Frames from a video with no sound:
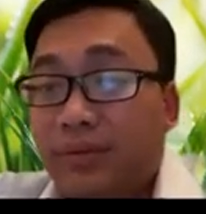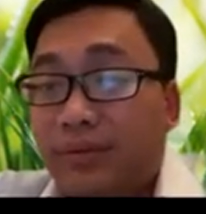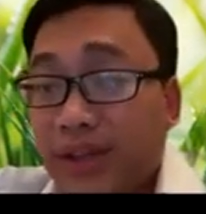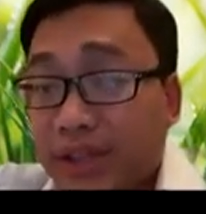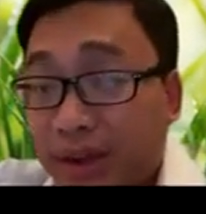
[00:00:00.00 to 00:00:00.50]

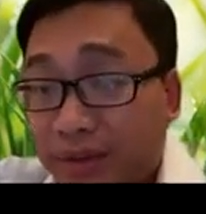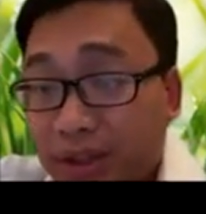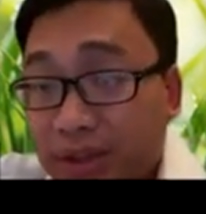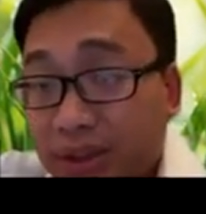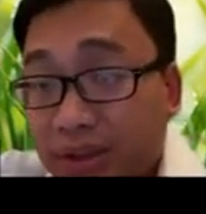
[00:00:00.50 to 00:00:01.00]
First thing
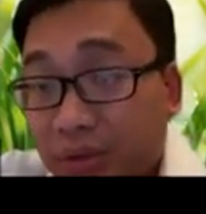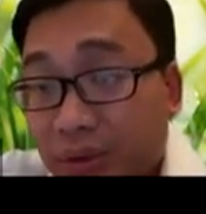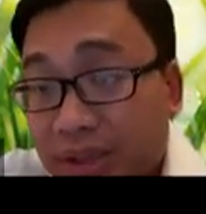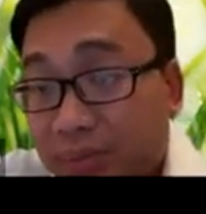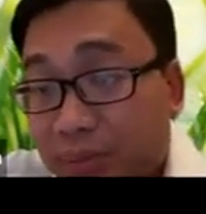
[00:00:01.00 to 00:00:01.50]
first,
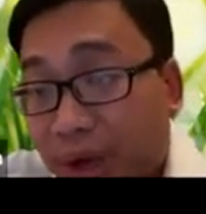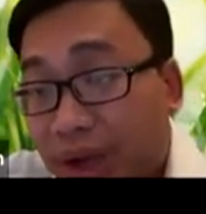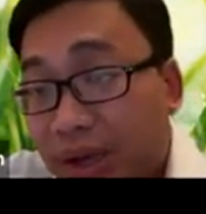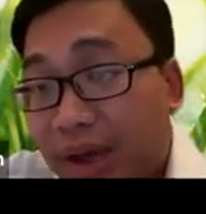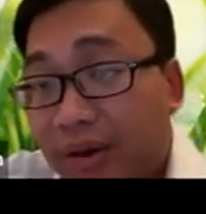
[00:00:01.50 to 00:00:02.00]
let's break
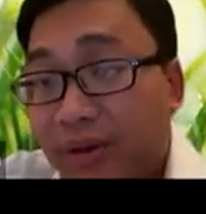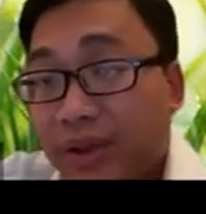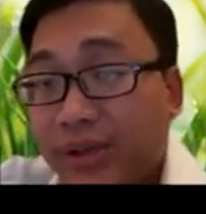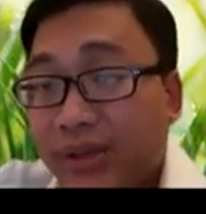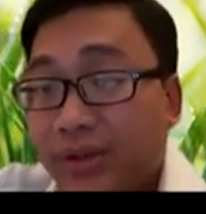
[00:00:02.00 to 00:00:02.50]
it out
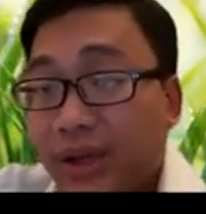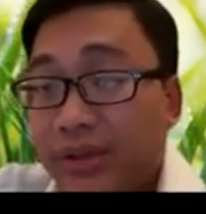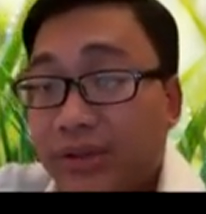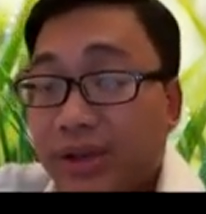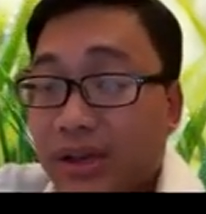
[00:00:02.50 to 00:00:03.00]
into
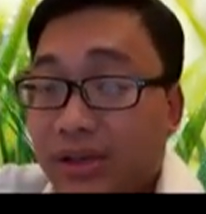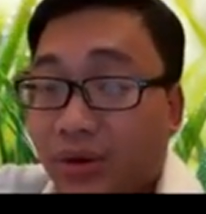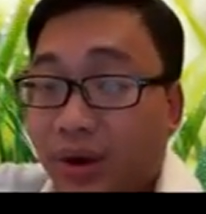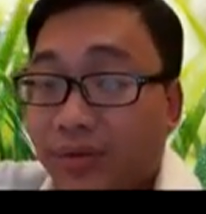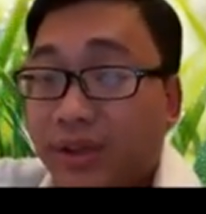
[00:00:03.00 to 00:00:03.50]
this. Square
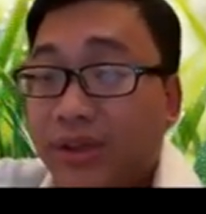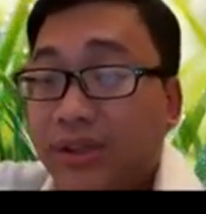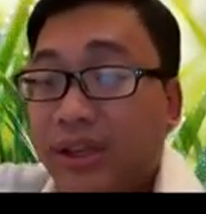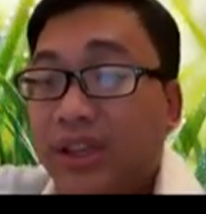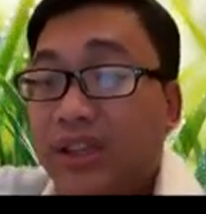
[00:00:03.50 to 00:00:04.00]
root
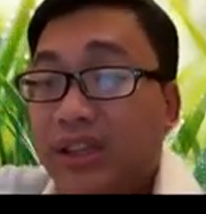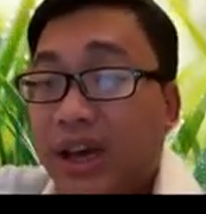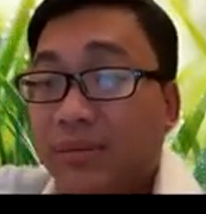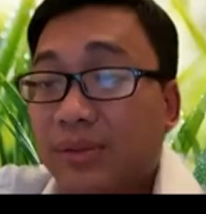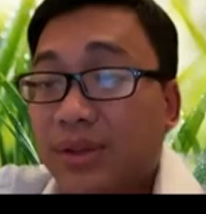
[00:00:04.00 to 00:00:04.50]
16
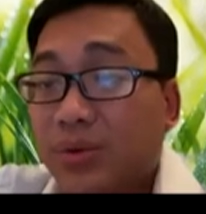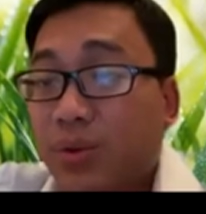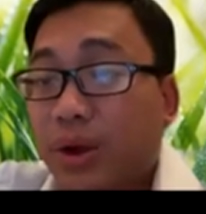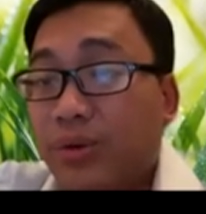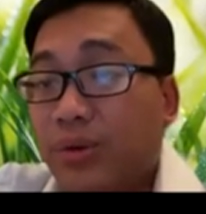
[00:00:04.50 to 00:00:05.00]
times
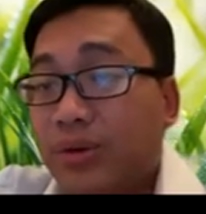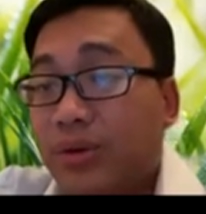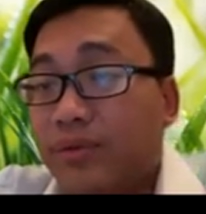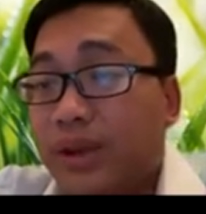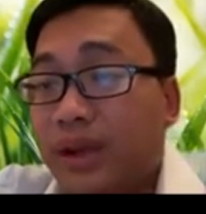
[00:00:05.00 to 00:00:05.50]
square root of
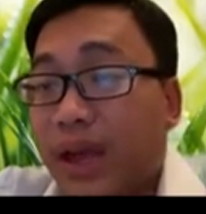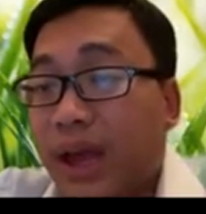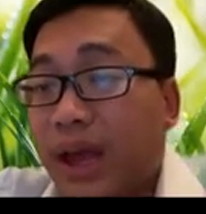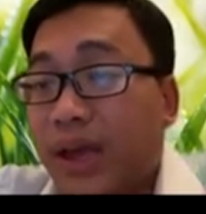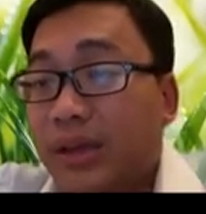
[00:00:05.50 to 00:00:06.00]

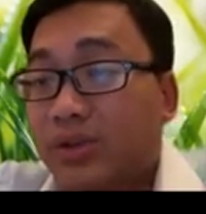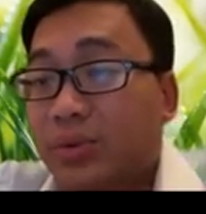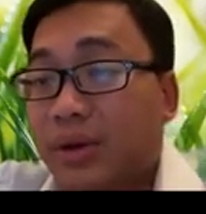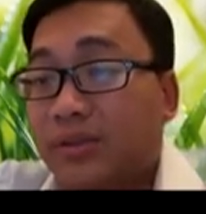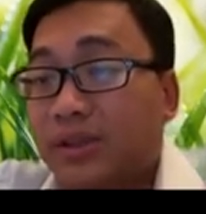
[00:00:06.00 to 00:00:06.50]
a to the
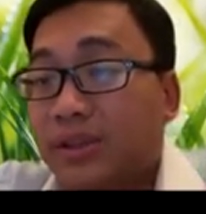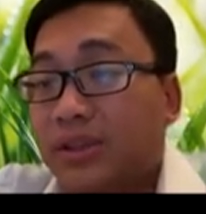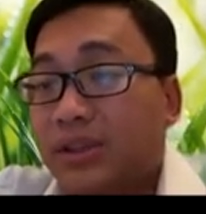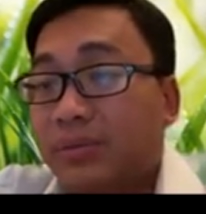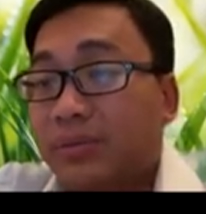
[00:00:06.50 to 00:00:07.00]
power 16.